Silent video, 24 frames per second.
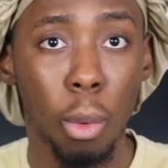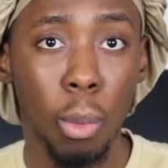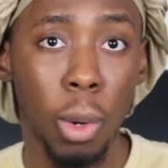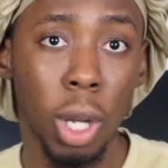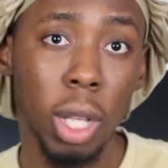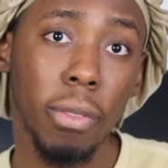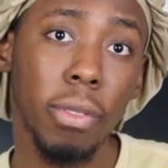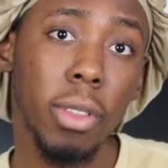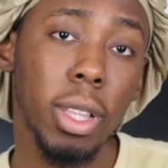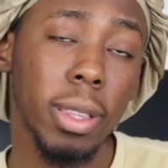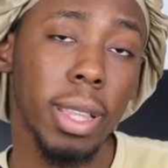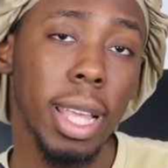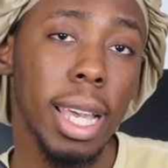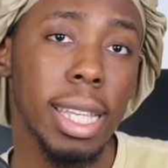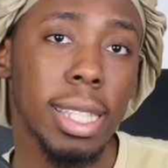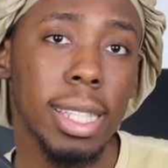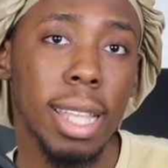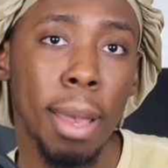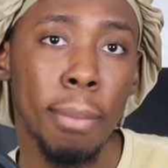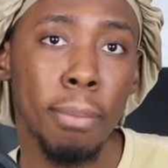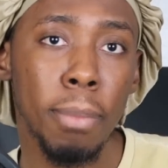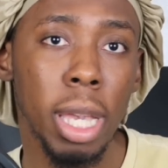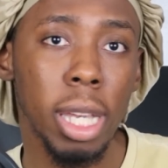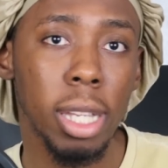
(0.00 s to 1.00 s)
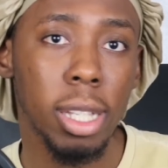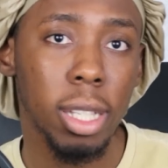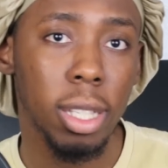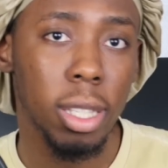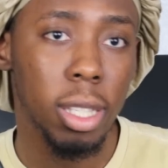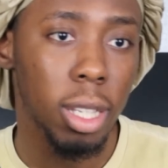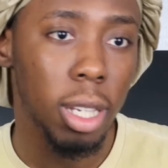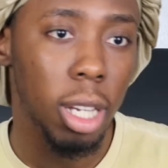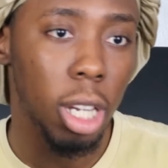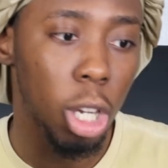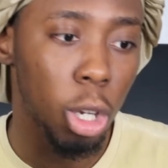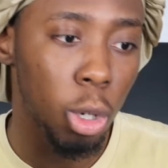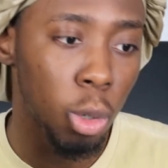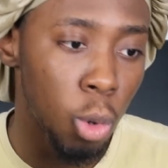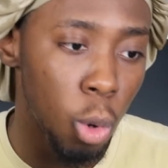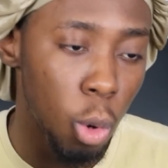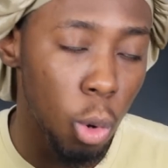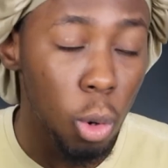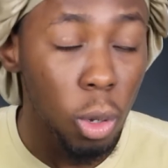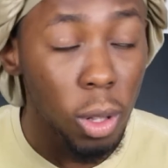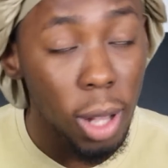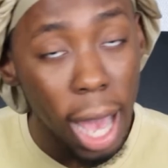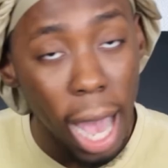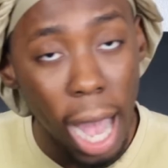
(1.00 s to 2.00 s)
One of the things that makes
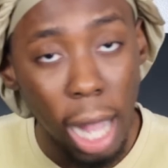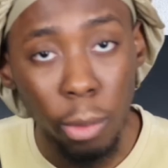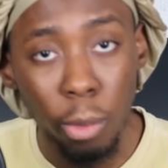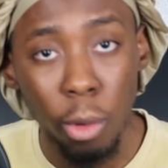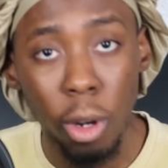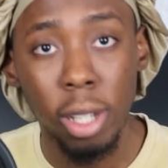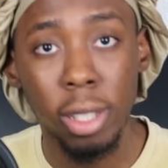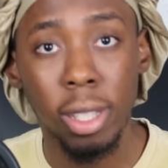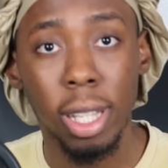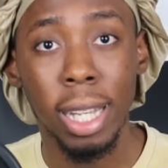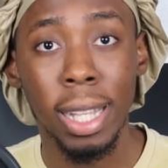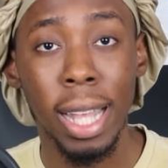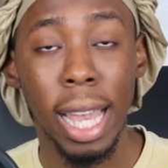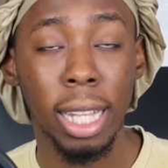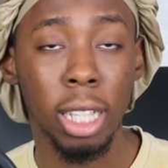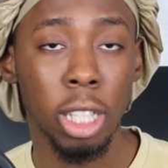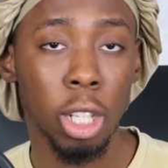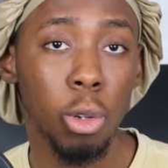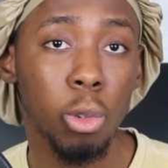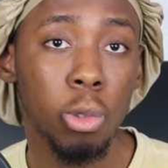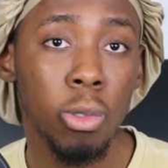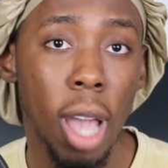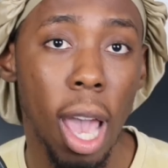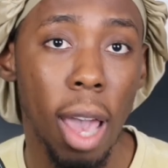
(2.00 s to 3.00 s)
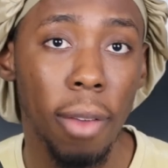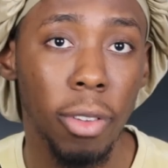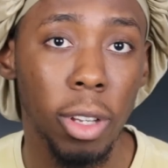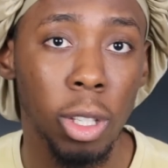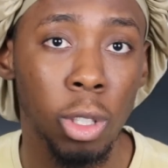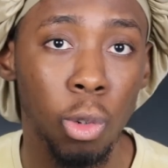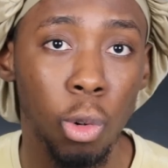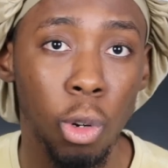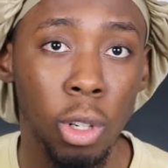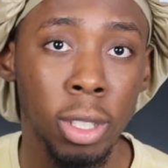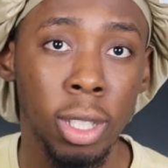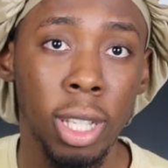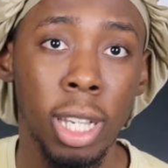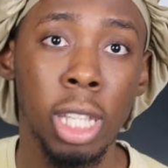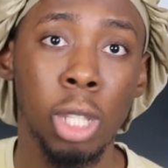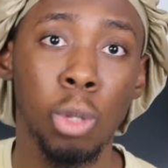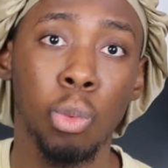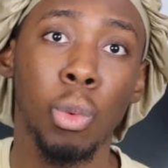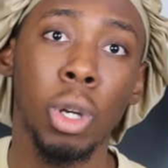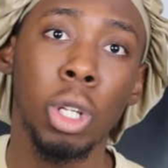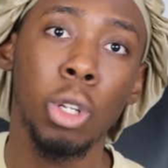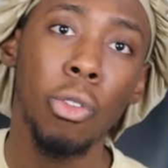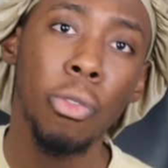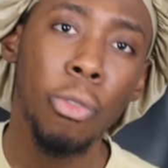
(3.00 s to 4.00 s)
Google AdWords an ideal traffic source
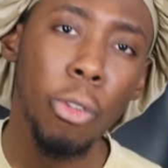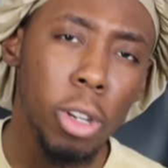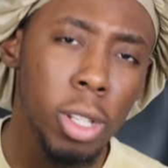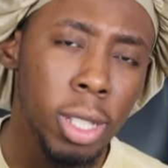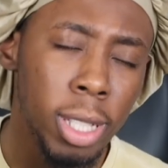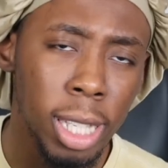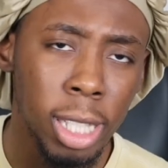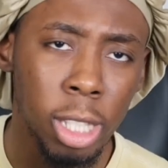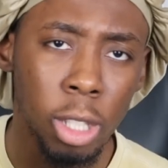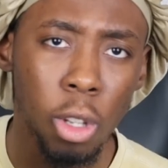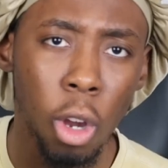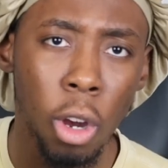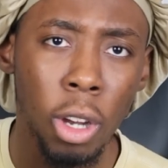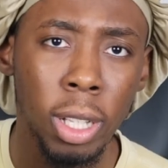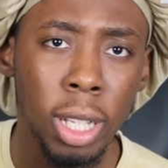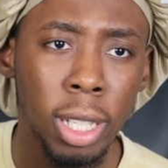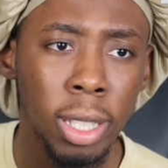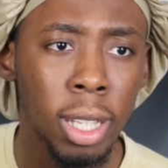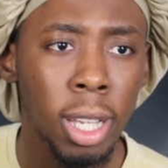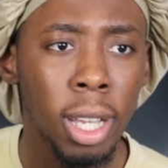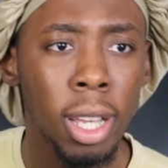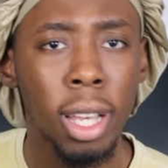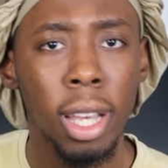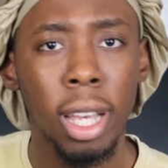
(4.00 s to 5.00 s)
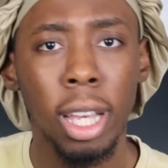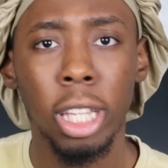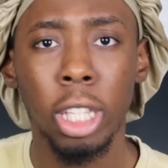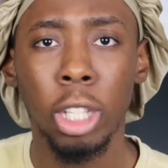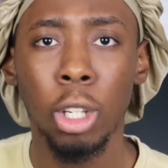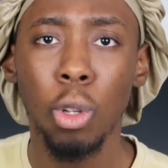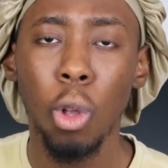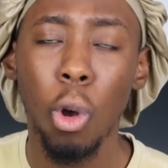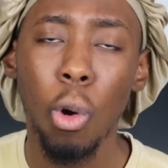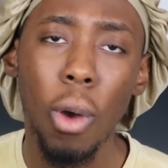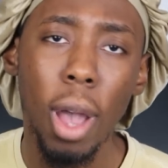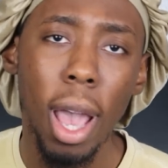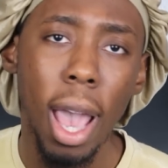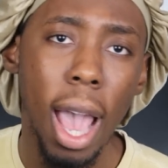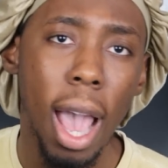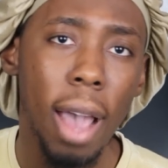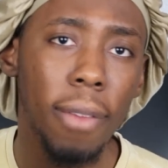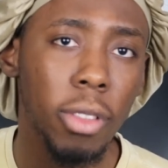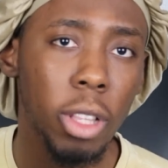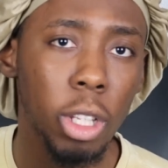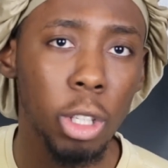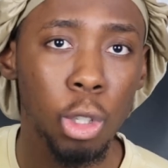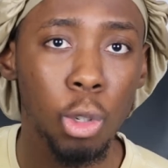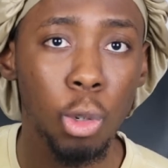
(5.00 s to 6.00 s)
is when you first get started, you don't
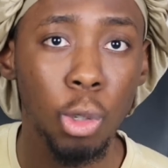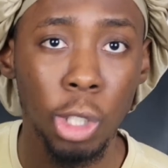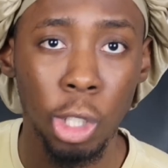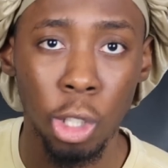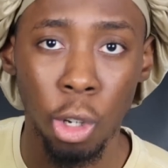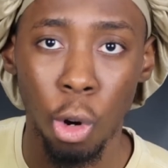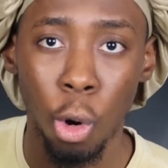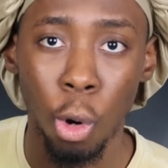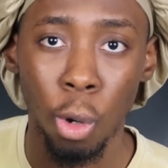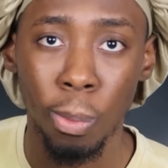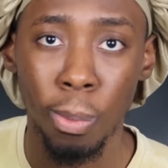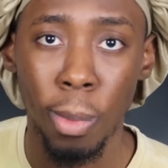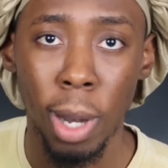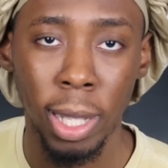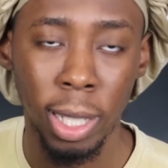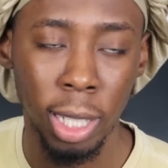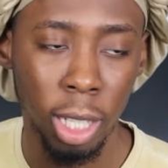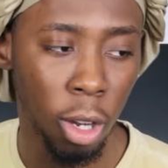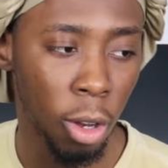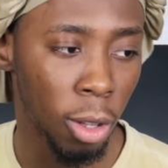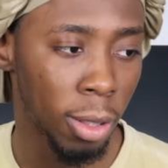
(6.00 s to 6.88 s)
have to use your own money.